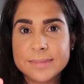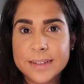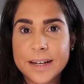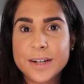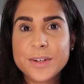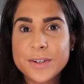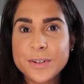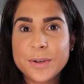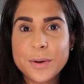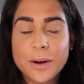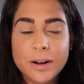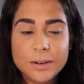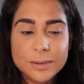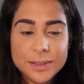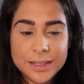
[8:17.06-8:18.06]
I don't know you're
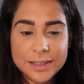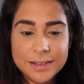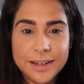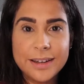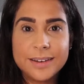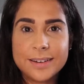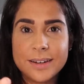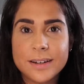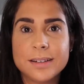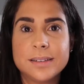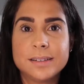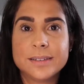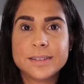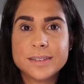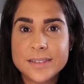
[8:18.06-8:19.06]
holding like
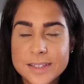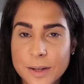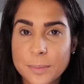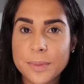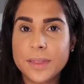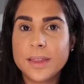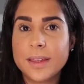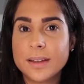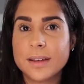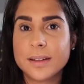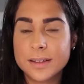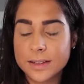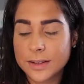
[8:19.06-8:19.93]
something